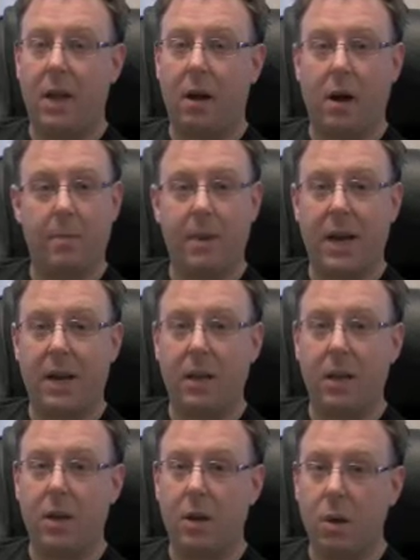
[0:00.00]
they
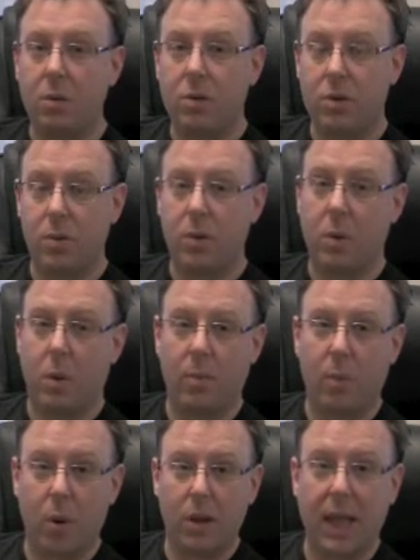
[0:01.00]
automatically go to it, or
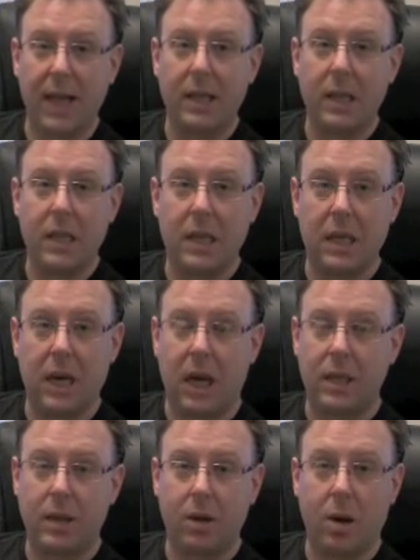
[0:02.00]
more likely than
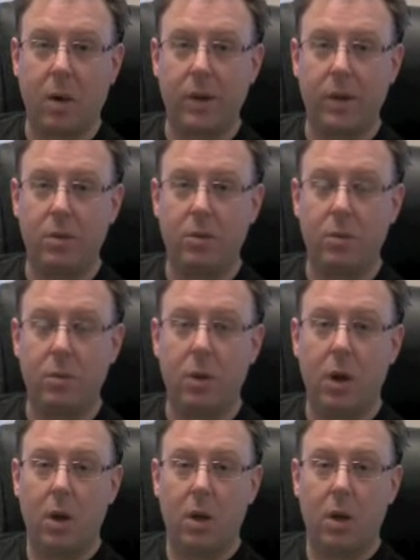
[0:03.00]
not, they're going to